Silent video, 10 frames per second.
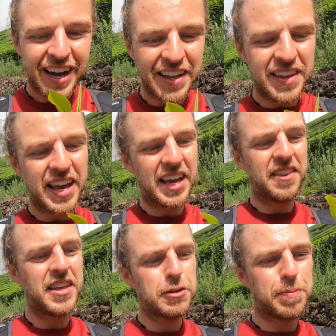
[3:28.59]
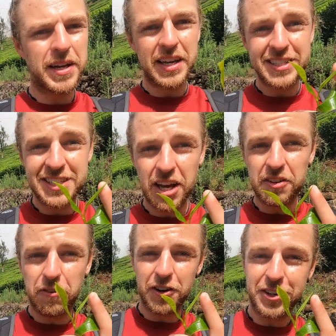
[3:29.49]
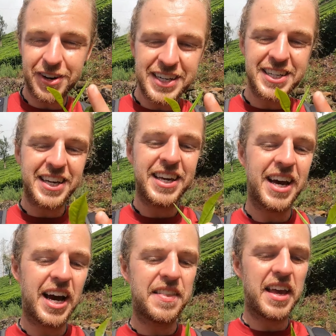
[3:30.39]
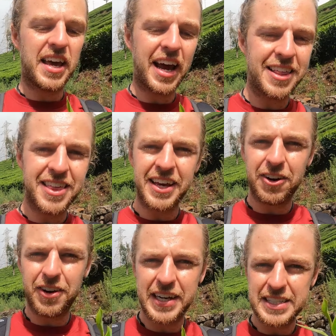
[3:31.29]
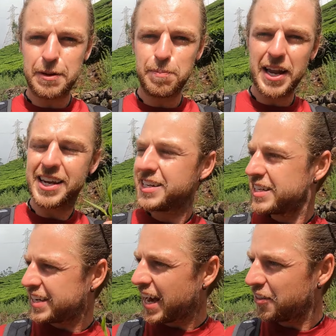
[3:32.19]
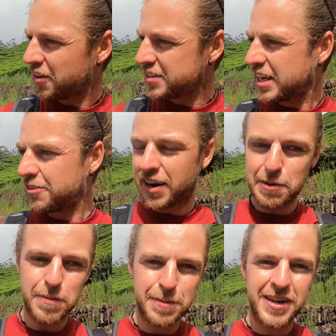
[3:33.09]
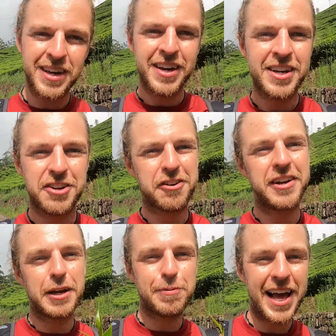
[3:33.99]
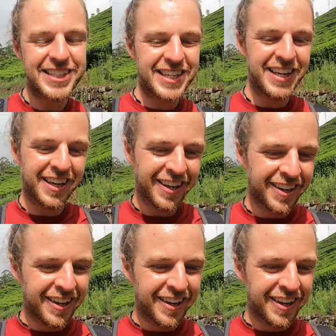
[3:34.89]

And then this bit is for a green tea, and then I think it all gets like blended together, is that right maybe? To create a black tea.